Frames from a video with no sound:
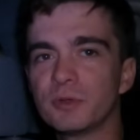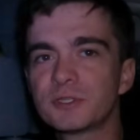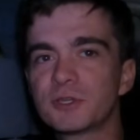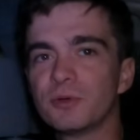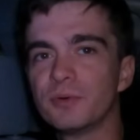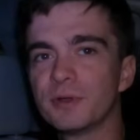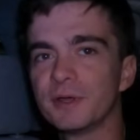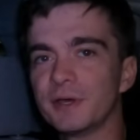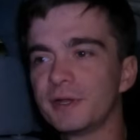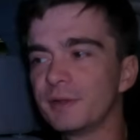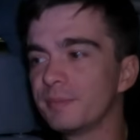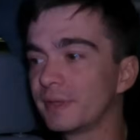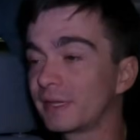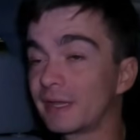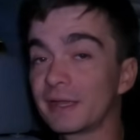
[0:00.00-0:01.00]
What's going on?
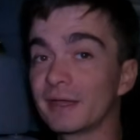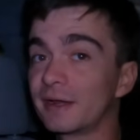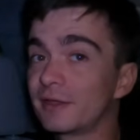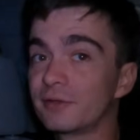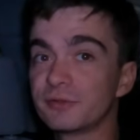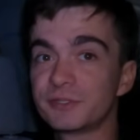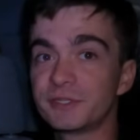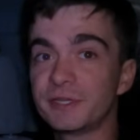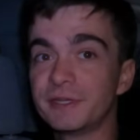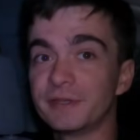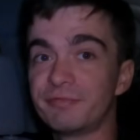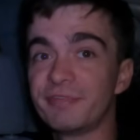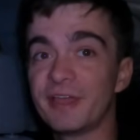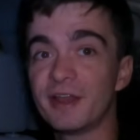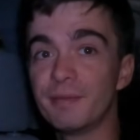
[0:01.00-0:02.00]
And I'm like, I gotta go
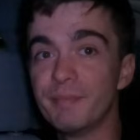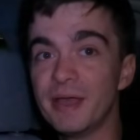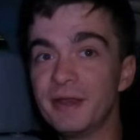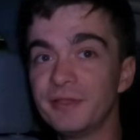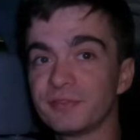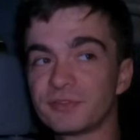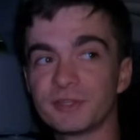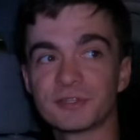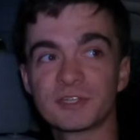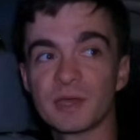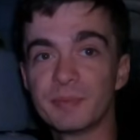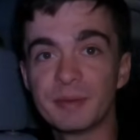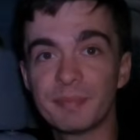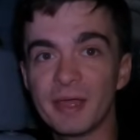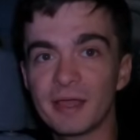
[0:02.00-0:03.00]
see Phantom Menace that's
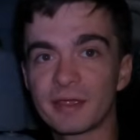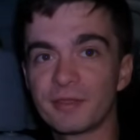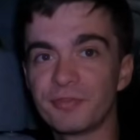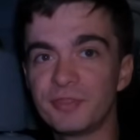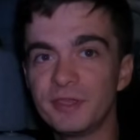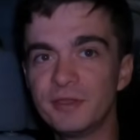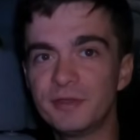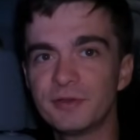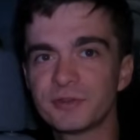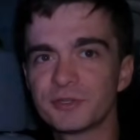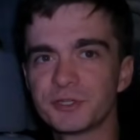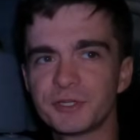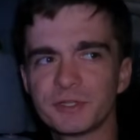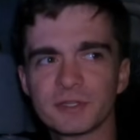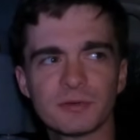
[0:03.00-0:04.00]
coming back in theaters.
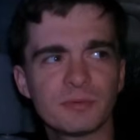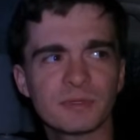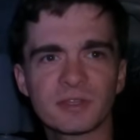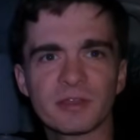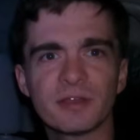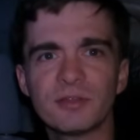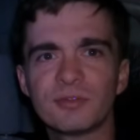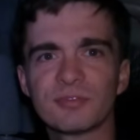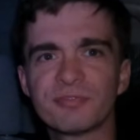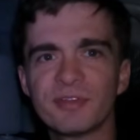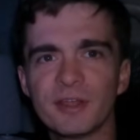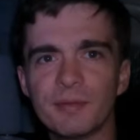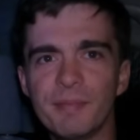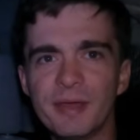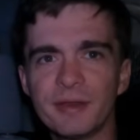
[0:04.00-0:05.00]
And she's like, what the hell's
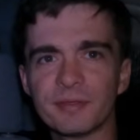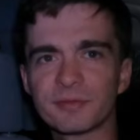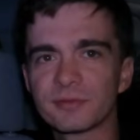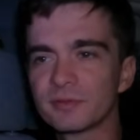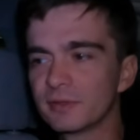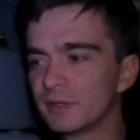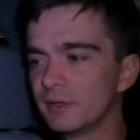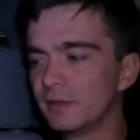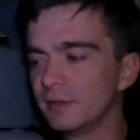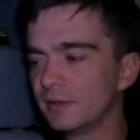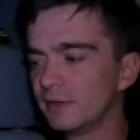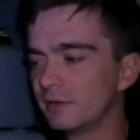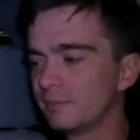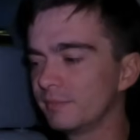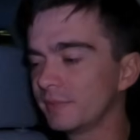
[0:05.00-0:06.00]
Phantom Menace?
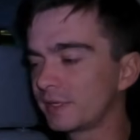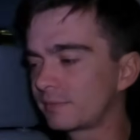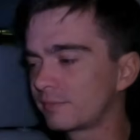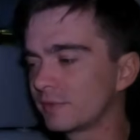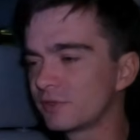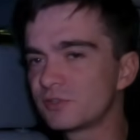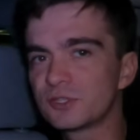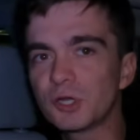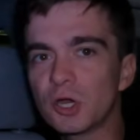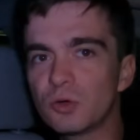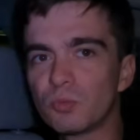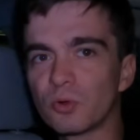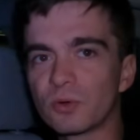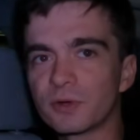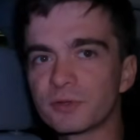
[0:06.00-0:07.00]
I'm like, it's
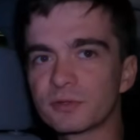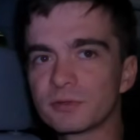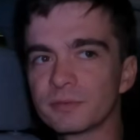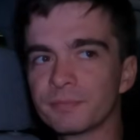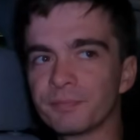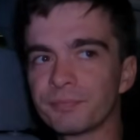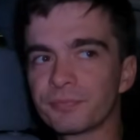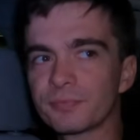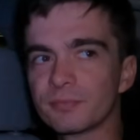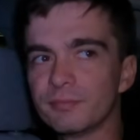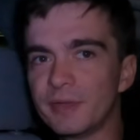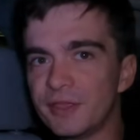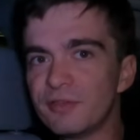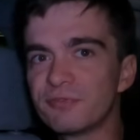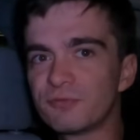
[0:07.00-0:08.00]
Star Wars.
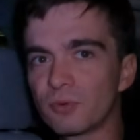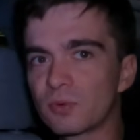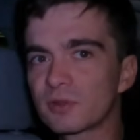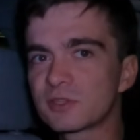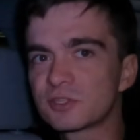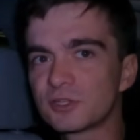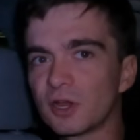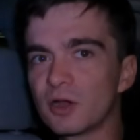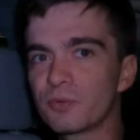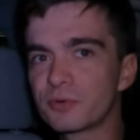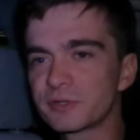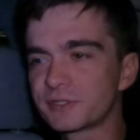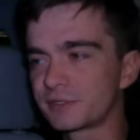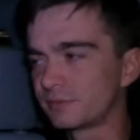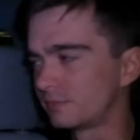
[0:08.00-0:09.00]
May the 4th, Star
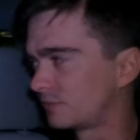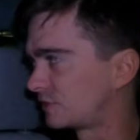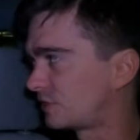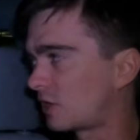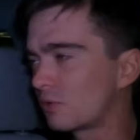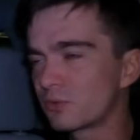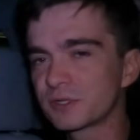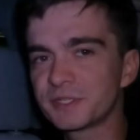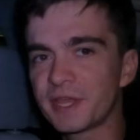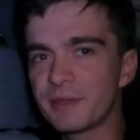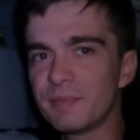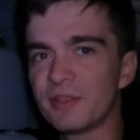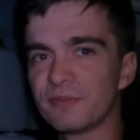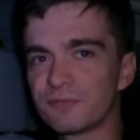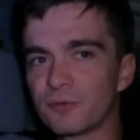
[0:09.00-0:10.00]
Wars Day,
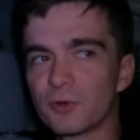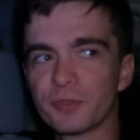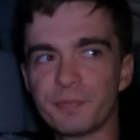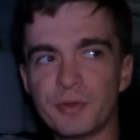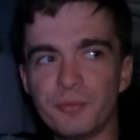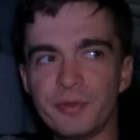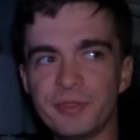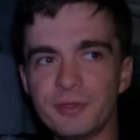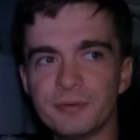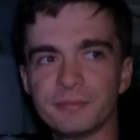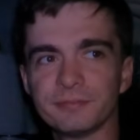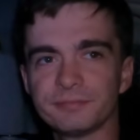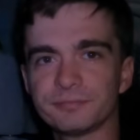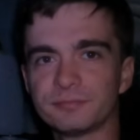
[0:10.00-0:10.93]
May the 4th be with you.